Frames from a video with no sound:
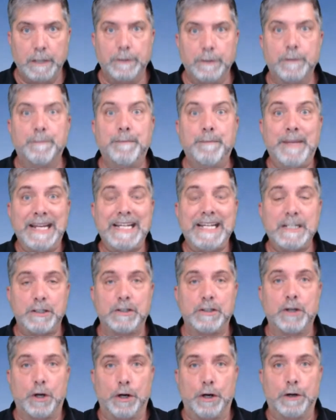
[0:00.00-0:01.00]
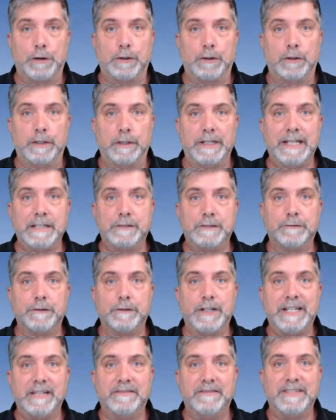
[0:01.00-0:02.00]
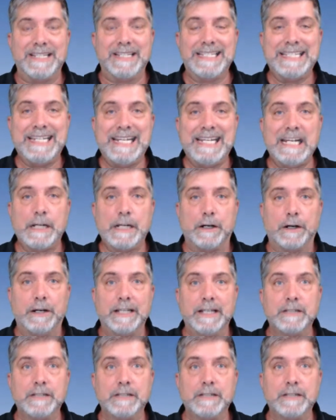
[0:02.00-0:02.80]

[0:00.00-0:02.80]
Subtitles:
the biggest hurdle is forgiveness here,